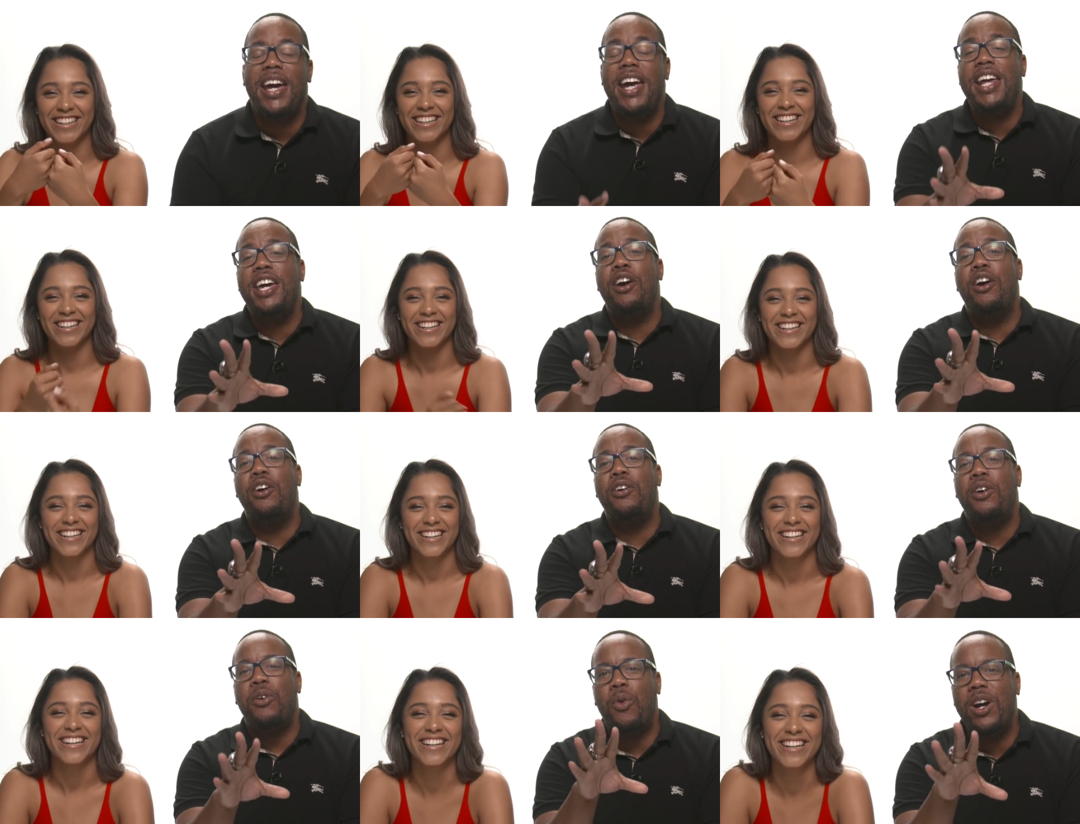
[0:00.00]
Speaker 1: Anywho,
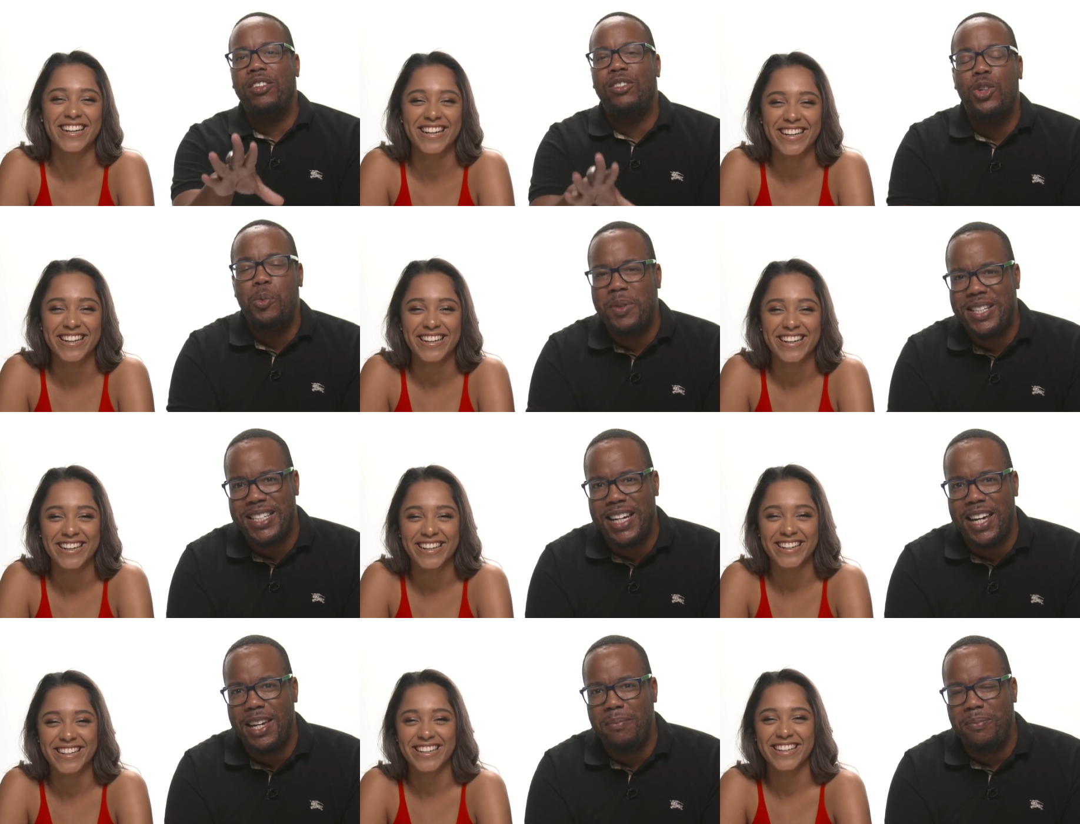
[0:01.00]
we're a super
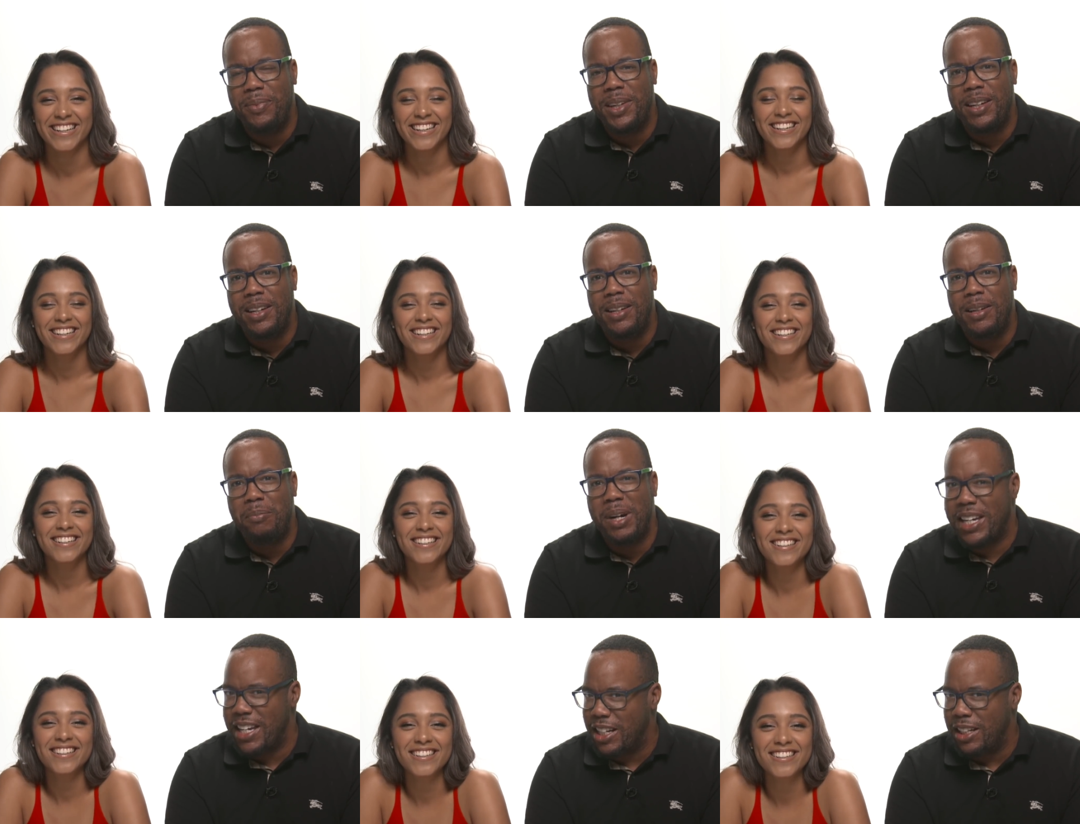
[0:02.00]
team, but
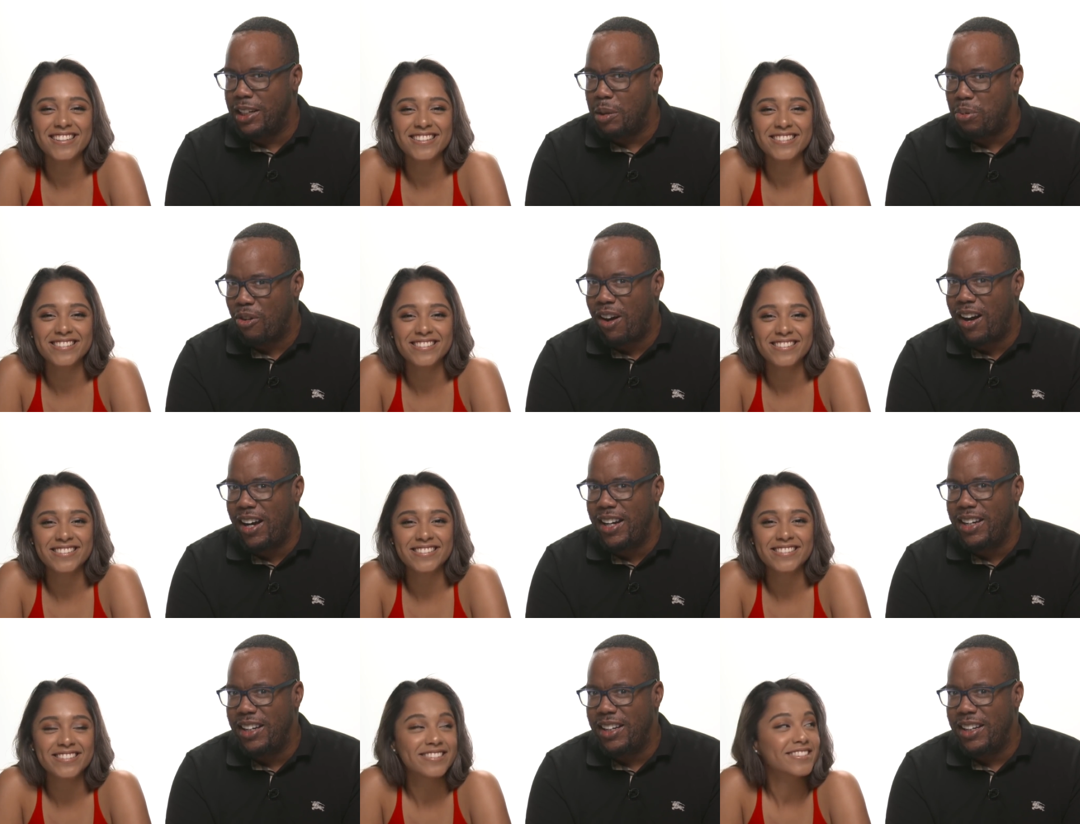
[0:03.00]
can LeBron
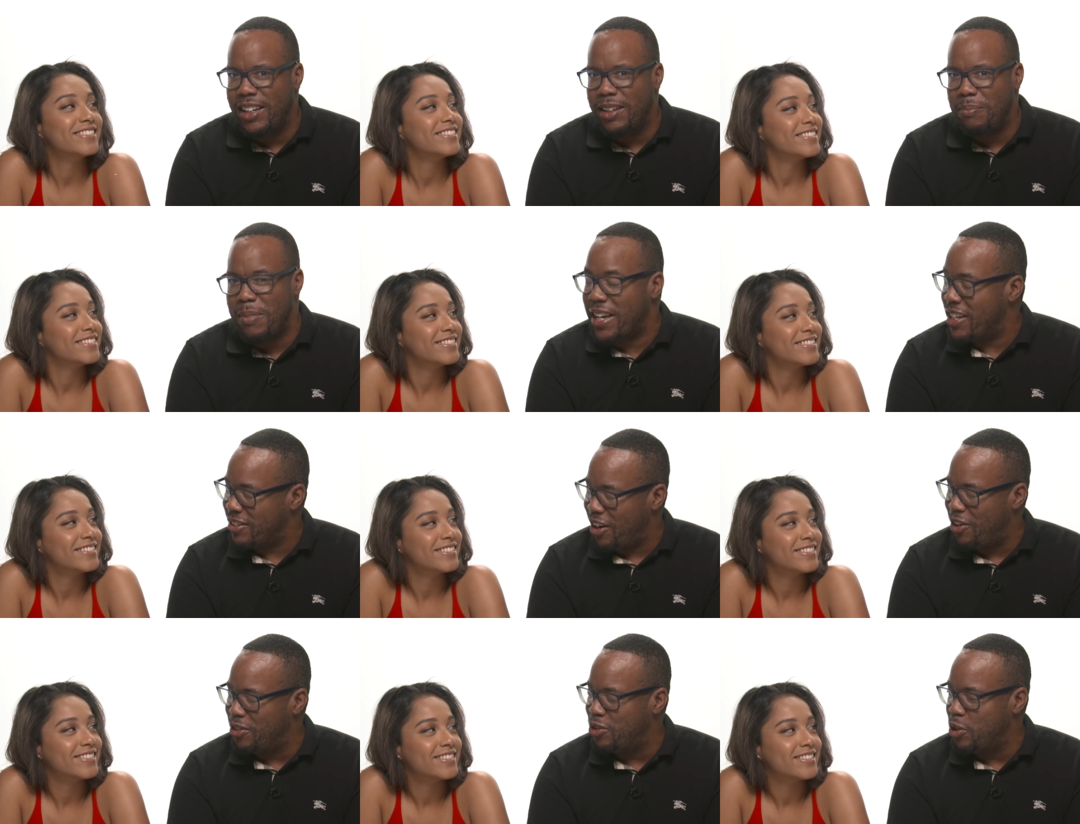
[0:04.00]
make his
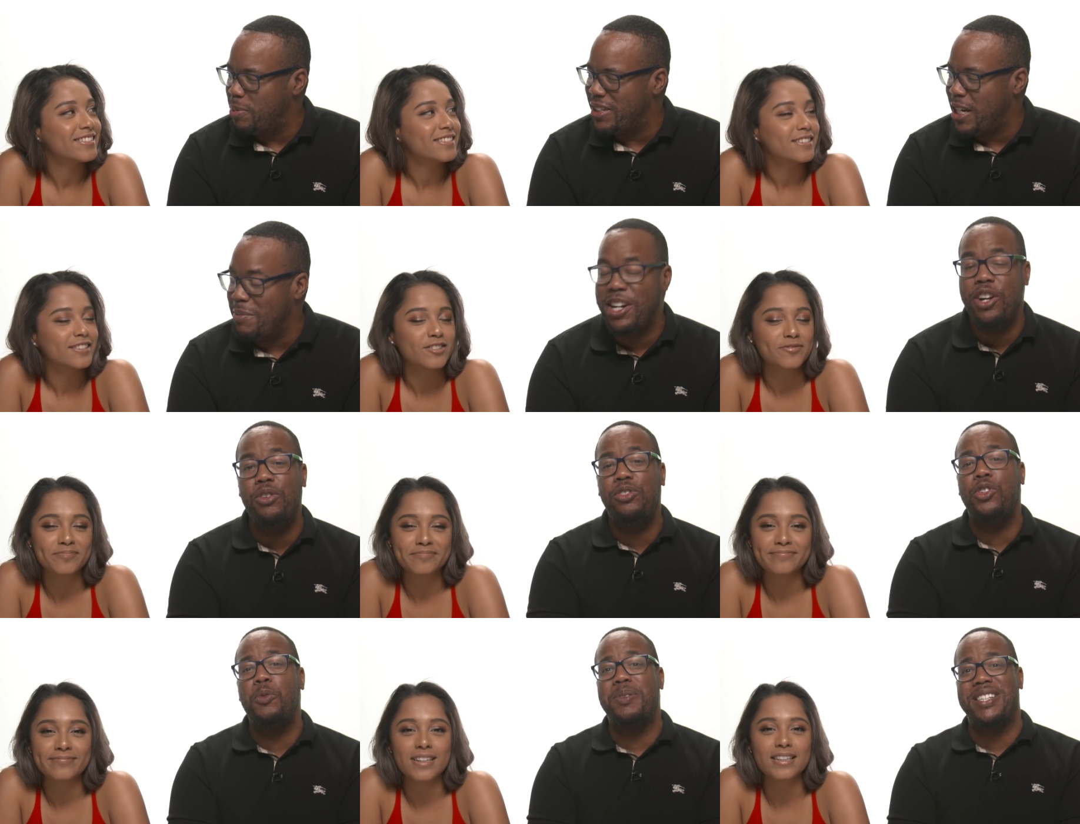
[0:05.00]
own super team? A new
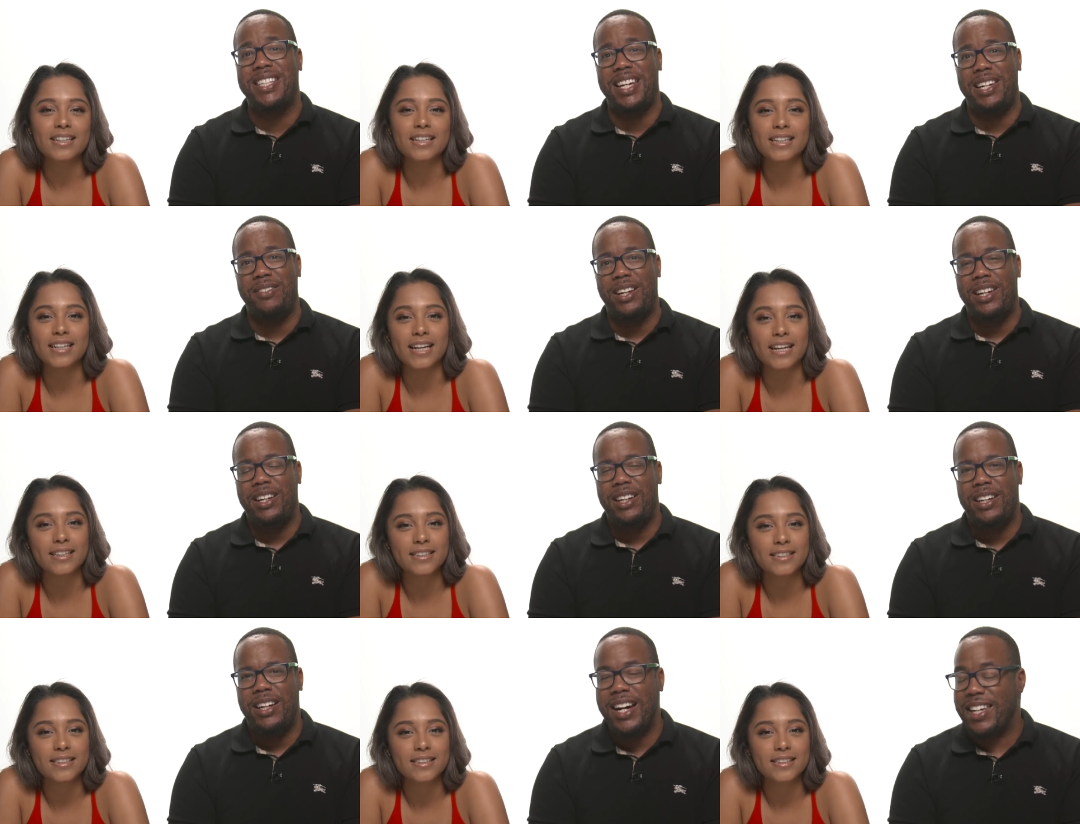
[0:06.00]
super team
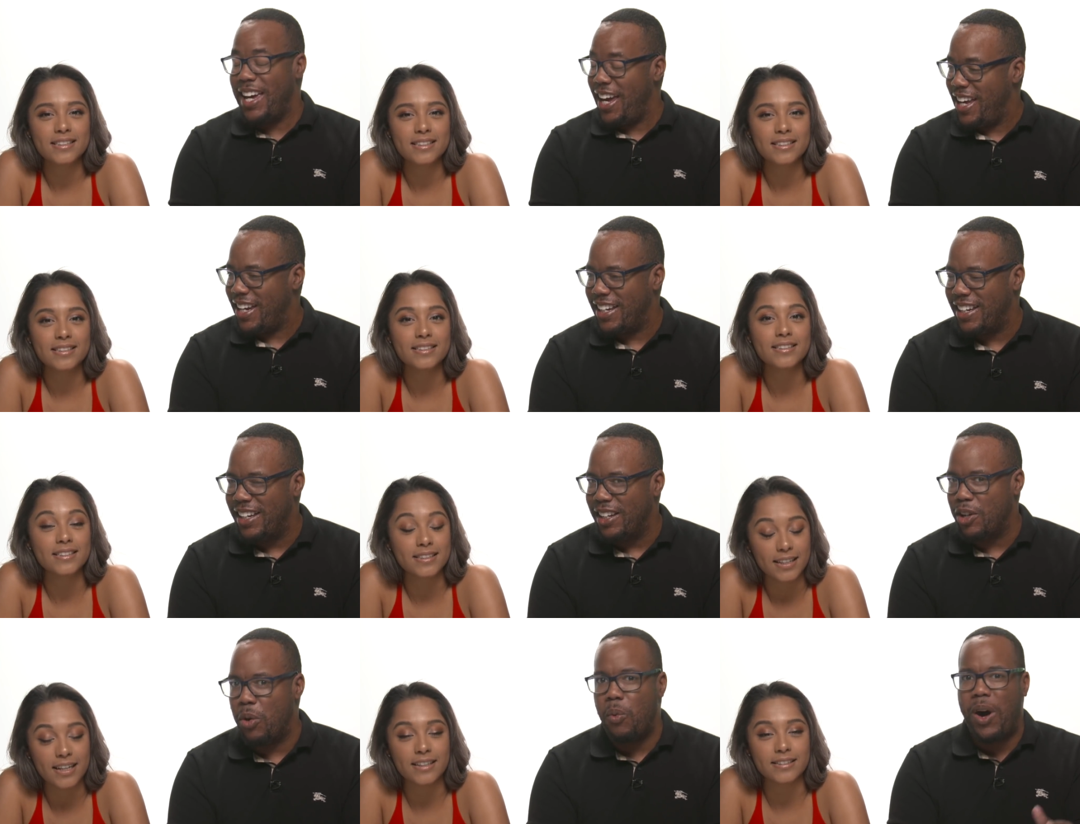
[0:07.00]
again? Again.
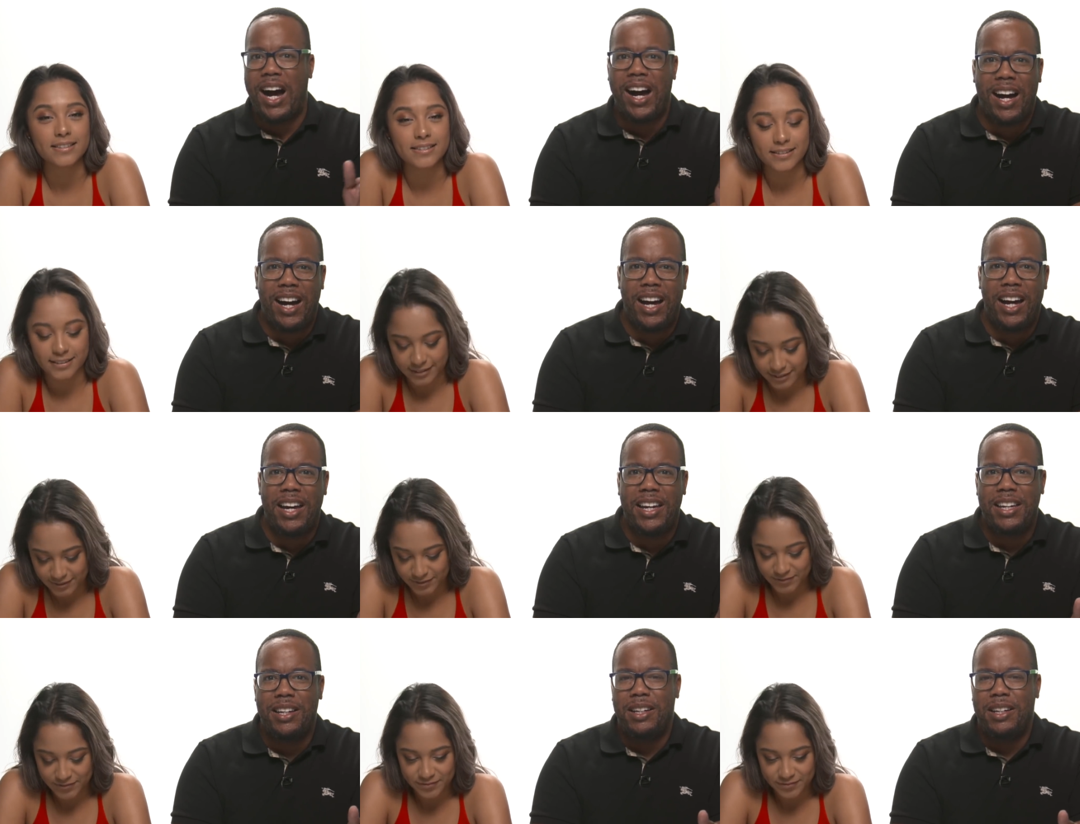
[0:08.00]
Again. Kawhi,